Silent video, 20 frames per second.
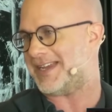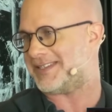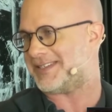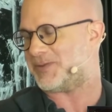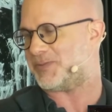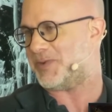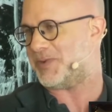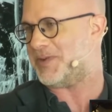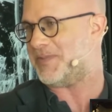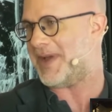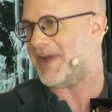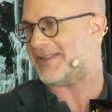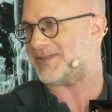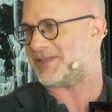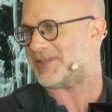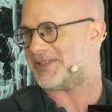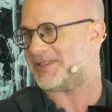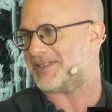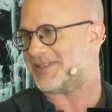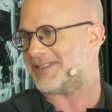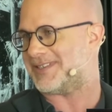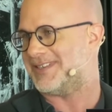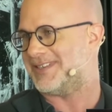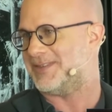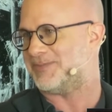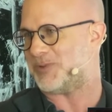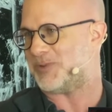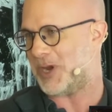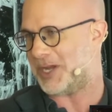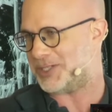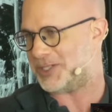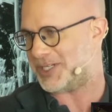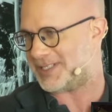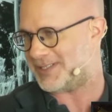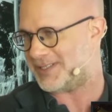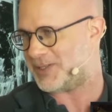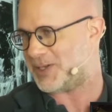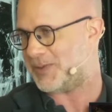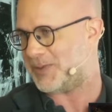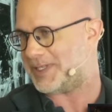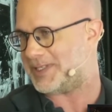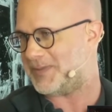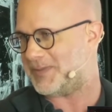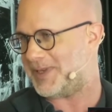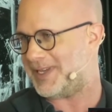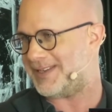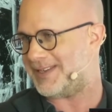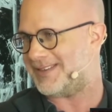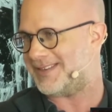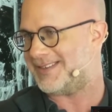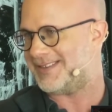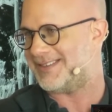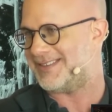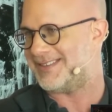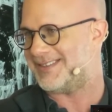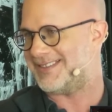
The next remaster project is going to be.